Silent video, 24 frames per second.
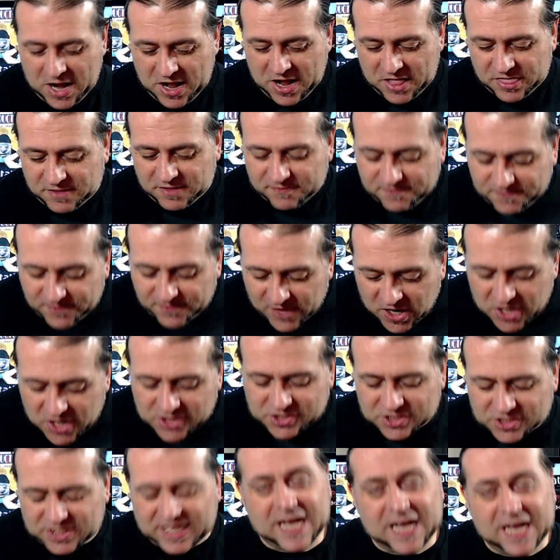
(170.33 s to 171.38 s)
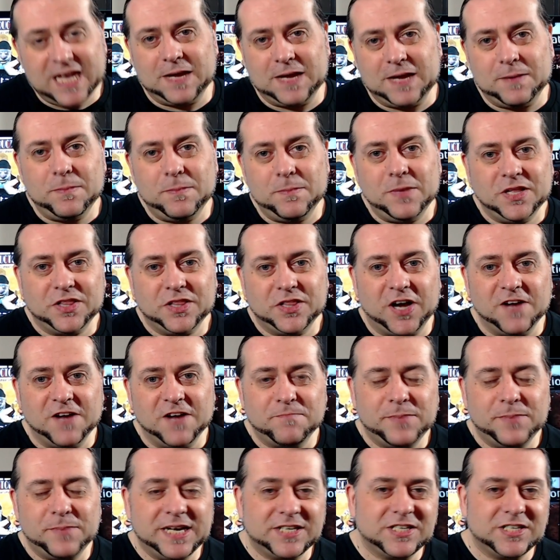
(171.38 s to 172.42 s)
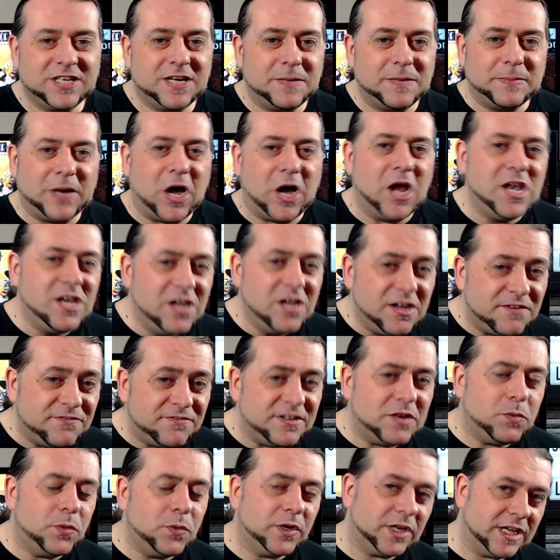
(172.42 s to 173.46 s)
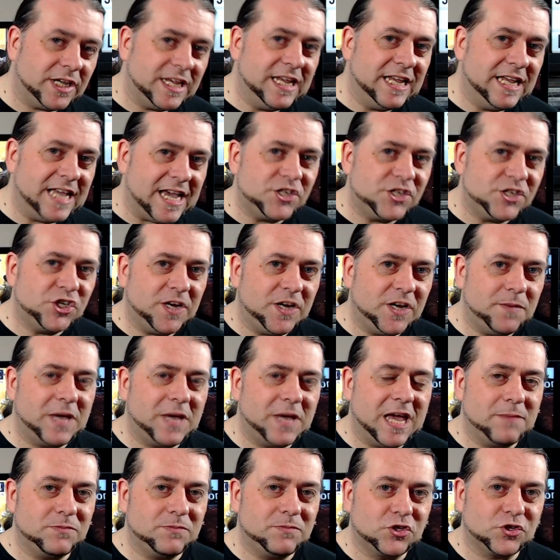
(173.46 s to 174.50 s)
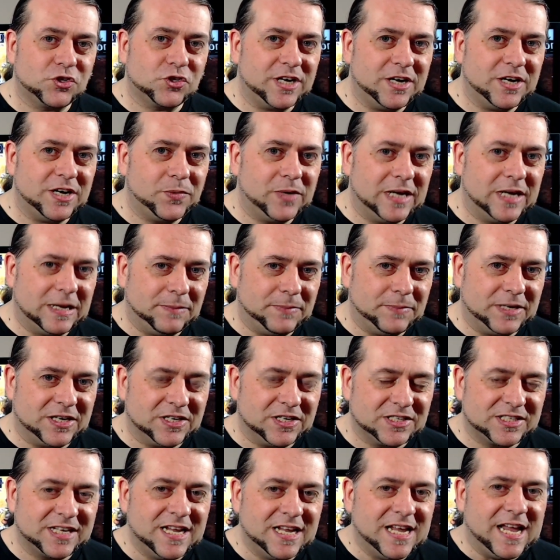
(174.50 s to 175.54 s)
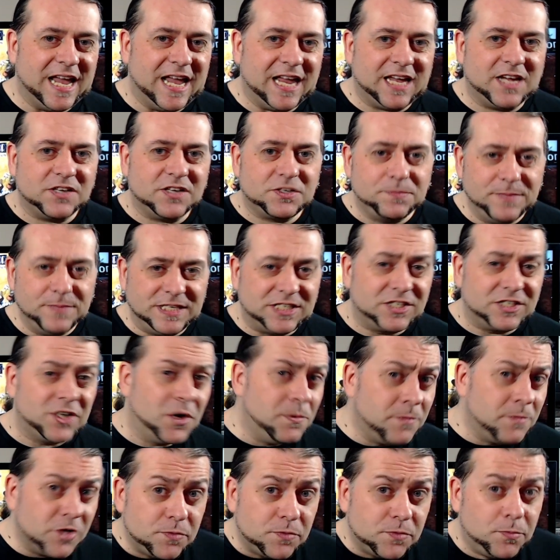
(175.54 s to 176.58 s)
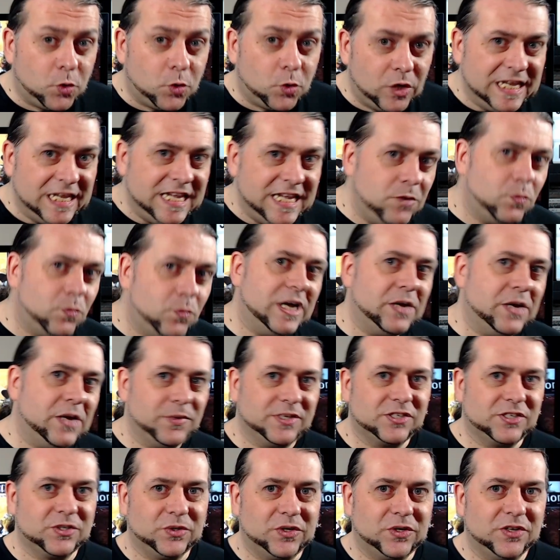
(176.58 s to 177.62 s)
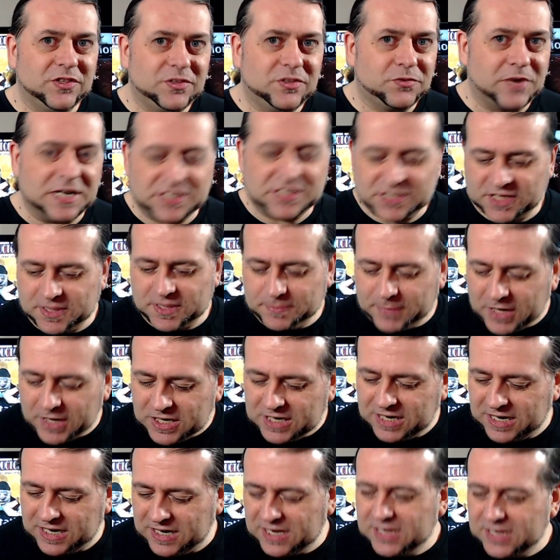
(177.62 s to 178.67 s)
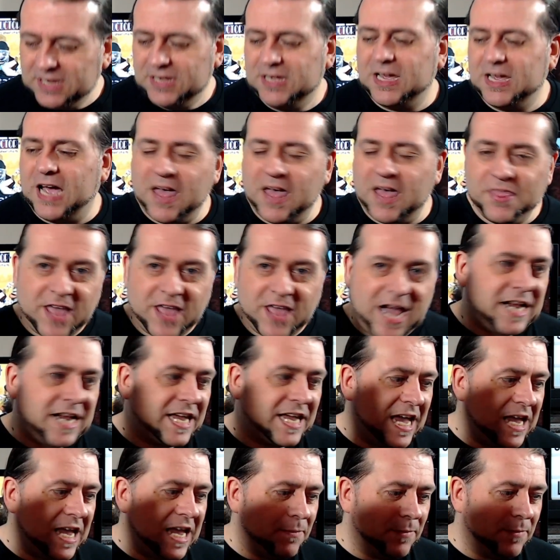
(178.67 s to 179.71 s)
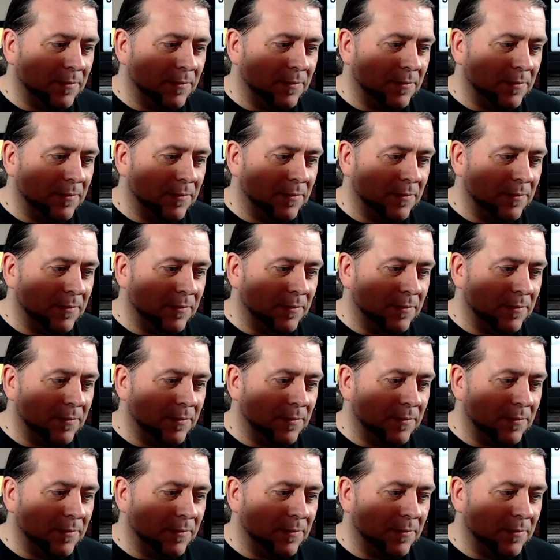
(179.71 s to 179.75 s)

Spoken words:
the first game that I've picked up, I love it when I can get a cheap game straight away because it gives me so much more leeway with sort of the rest of the money. And that game